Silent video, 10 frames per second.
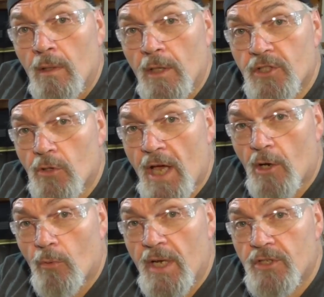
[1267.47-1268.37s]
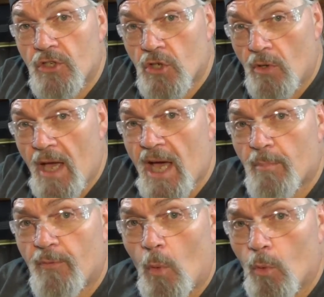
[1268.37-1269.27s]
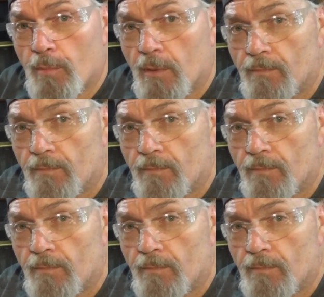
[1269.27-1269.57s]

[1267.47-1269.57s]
let's go down to the range and show you how it performed.